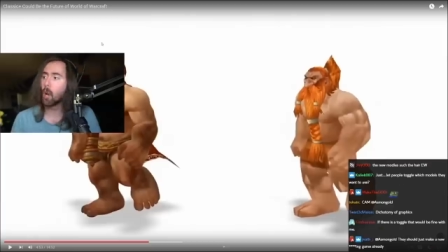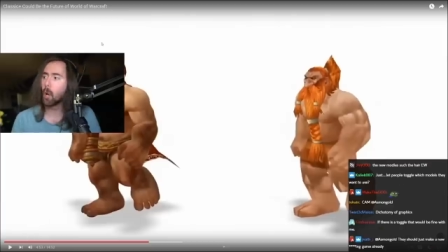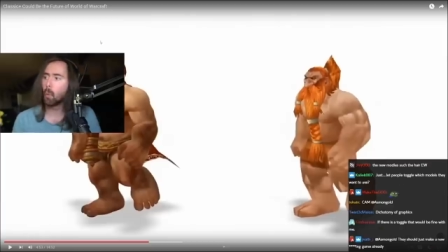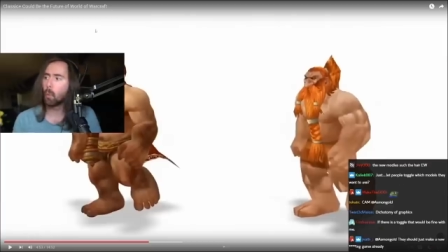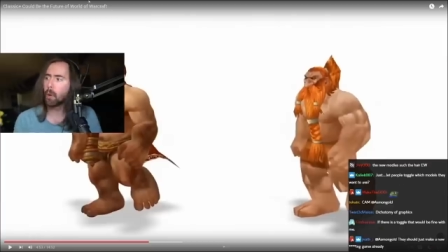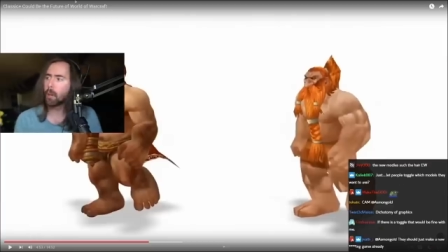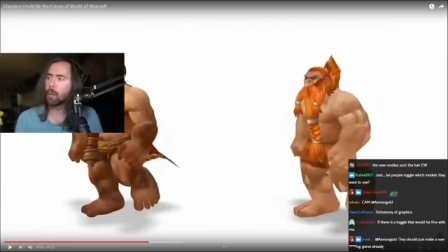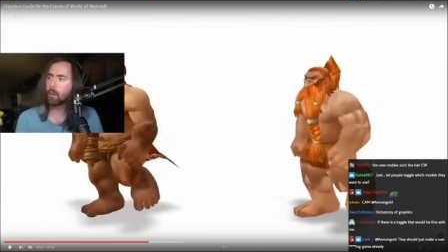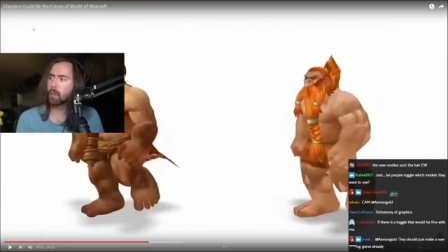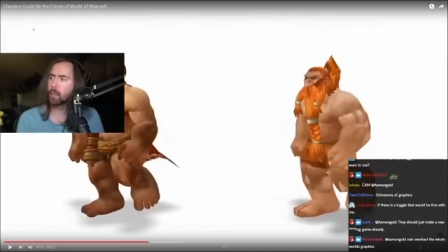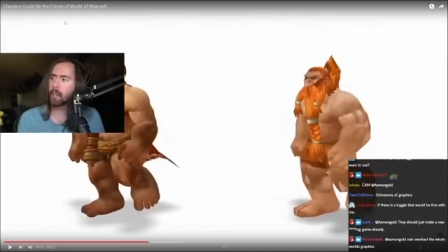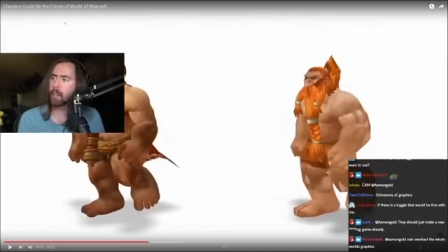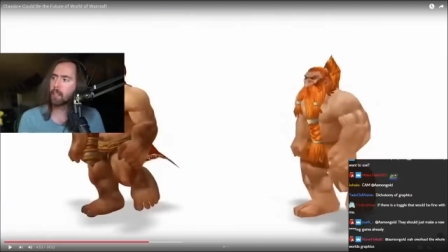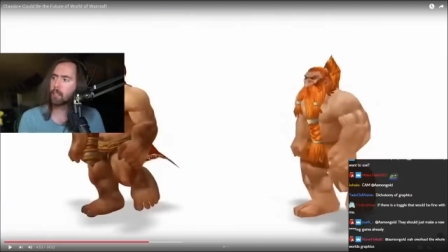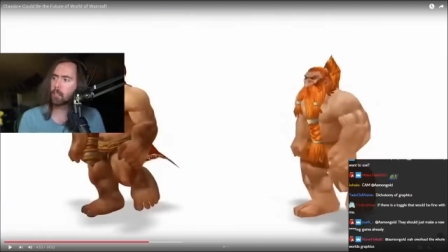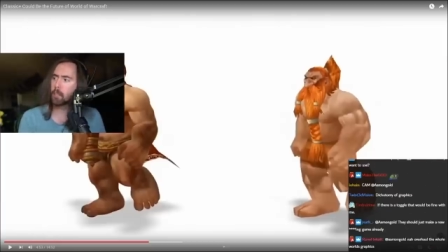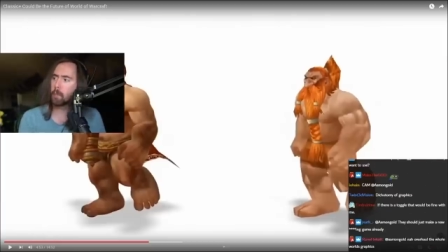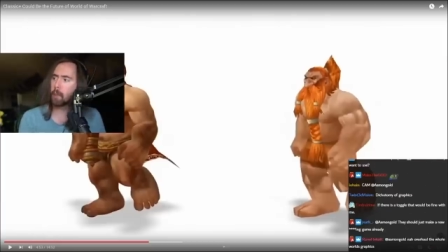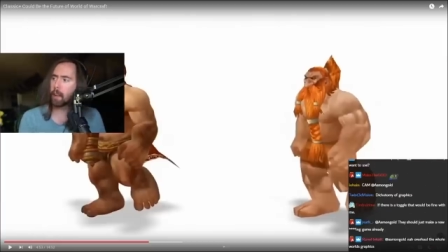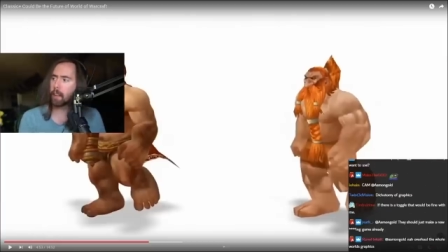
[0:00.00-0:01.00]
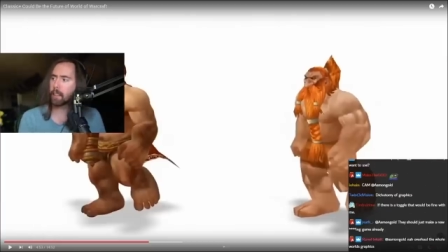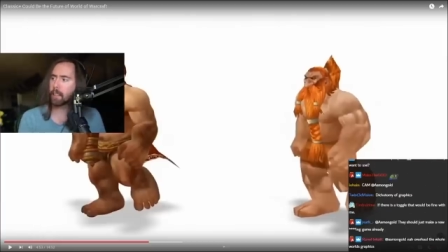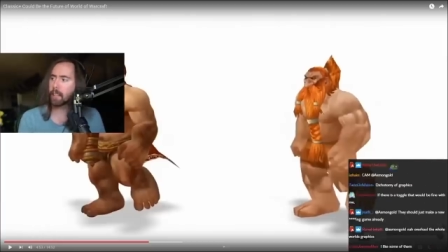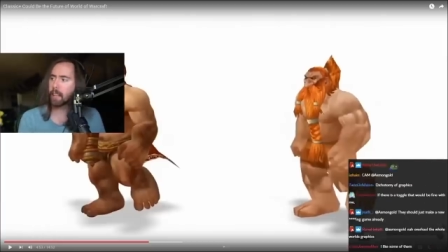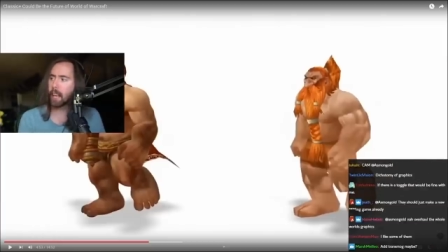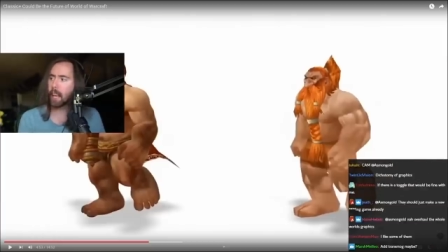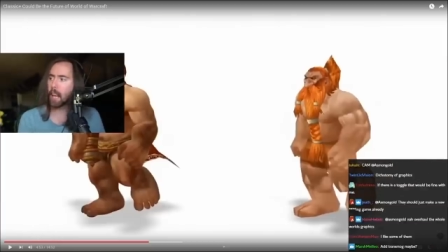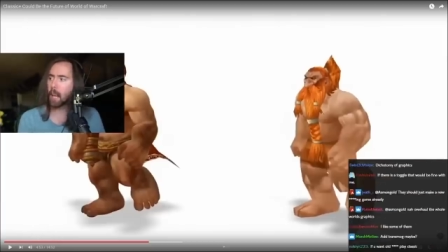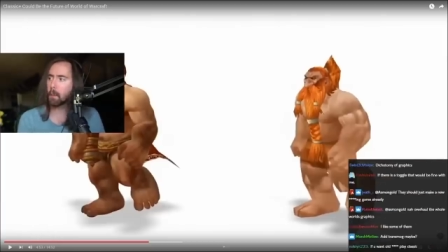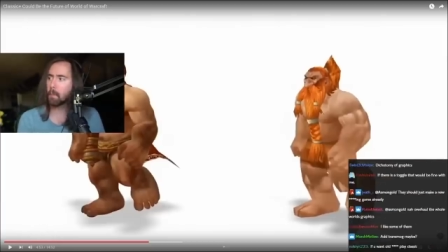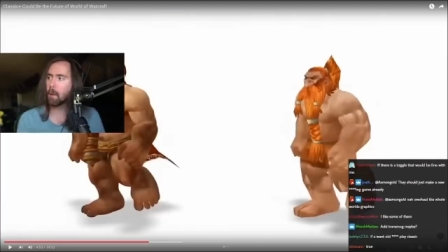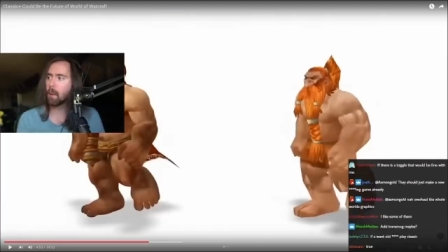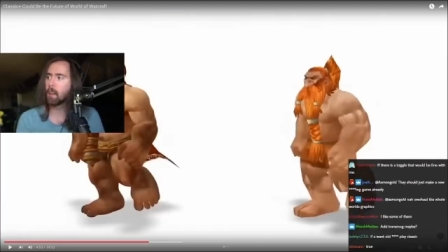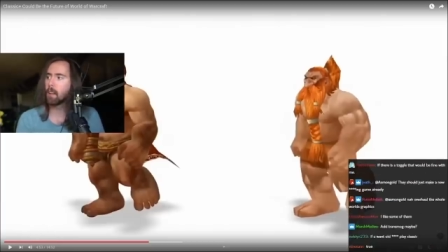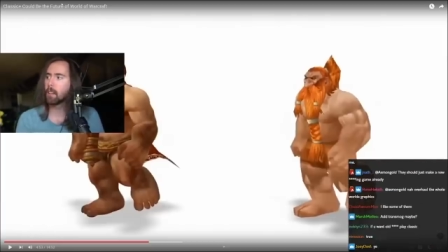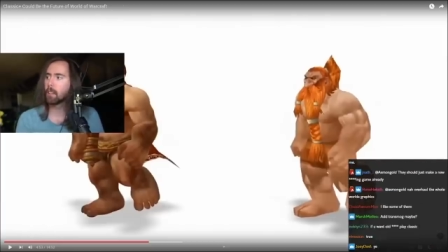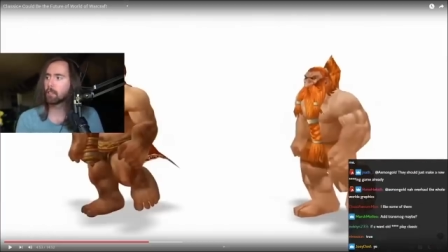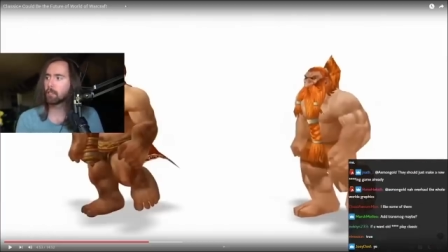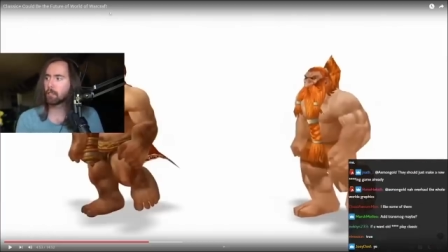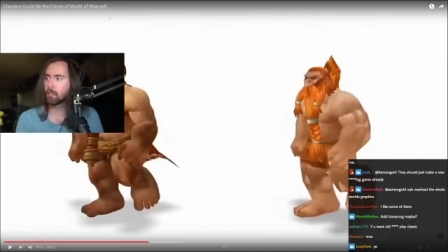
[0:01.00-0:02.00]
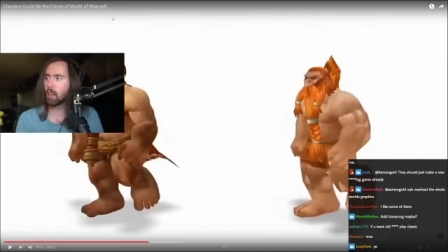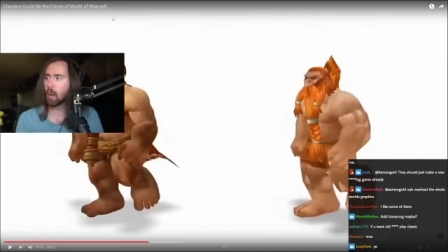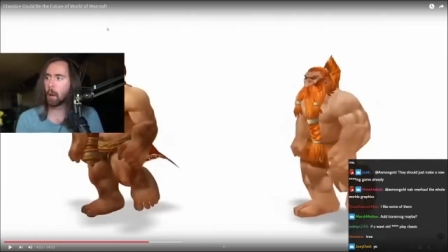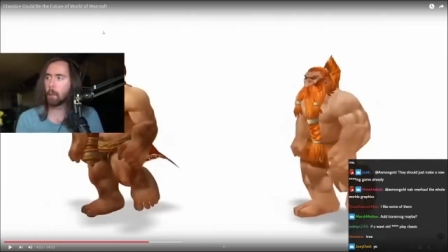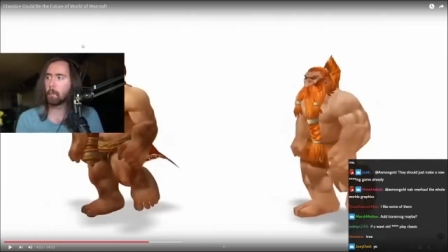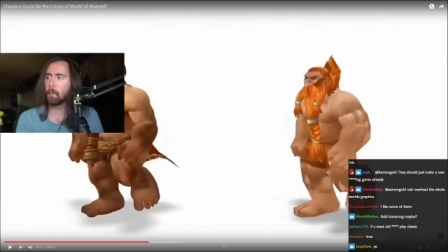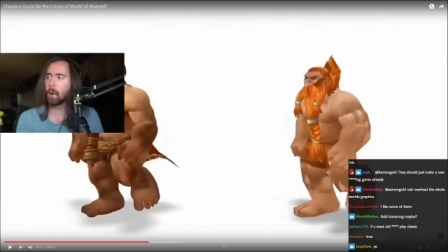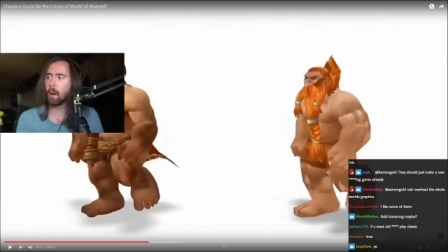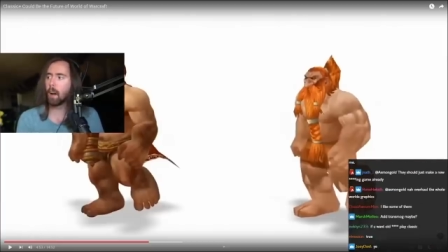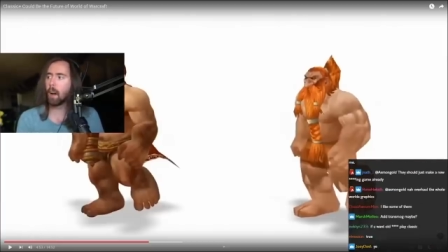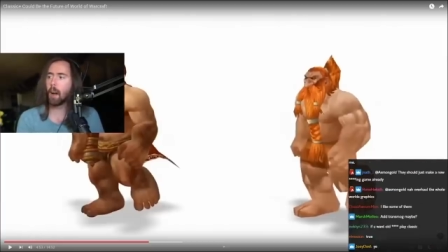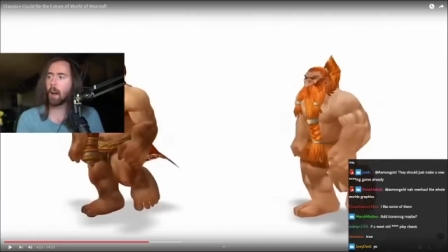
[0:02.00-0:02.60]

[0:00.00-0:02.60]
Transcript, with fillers: We don't need to make the game some